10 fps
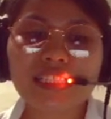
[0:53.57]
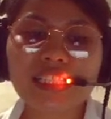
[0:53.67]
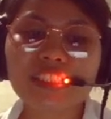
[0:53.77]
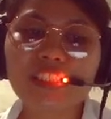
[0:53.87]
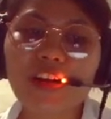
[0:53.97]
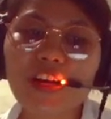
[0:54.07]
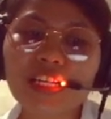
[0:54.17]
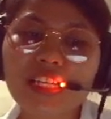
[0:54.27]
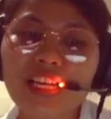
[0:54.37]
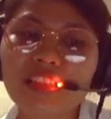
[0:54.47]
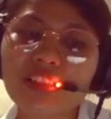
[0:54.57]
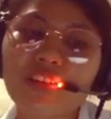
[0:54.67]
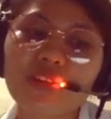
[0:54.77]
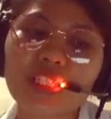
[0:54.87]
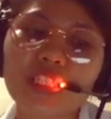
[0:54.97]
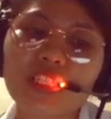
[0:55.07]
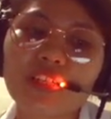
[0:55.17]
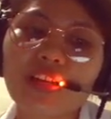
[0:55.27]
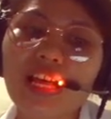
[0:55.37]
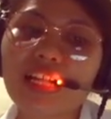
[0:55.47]
The dark and the
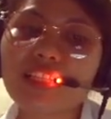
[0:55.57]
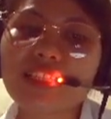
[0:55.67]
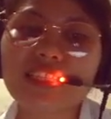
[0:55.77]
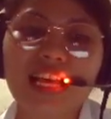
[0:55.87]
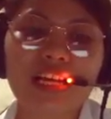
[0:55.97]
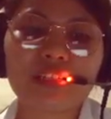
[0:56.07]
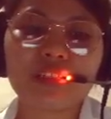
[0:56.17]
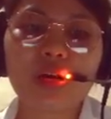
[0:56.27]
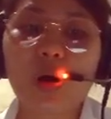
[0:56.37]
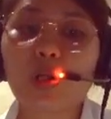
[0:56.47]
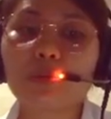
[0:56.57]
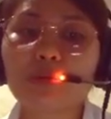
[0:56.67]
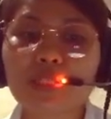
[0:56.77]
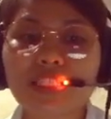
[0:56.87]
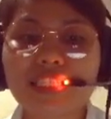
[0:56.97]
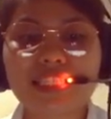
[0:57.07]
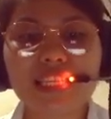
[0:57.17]
regular L sound almost the